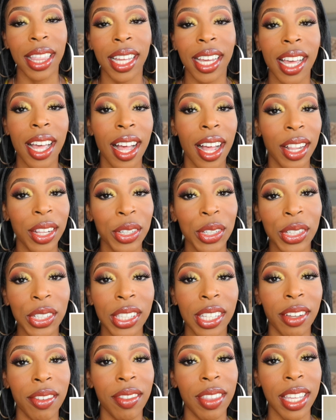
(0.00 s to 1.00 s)
The
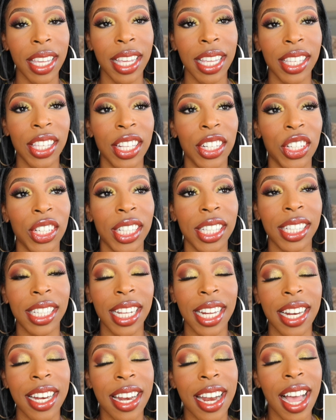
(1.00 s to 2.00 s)
colors of these just
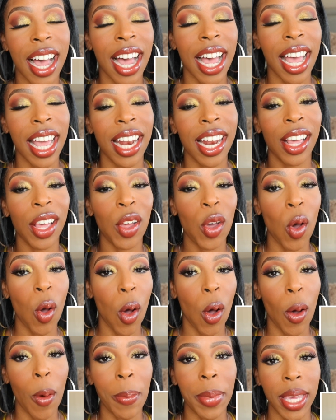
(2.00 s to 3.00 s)
did not
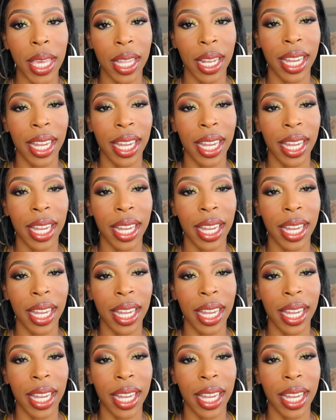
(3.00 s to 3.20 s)
call me.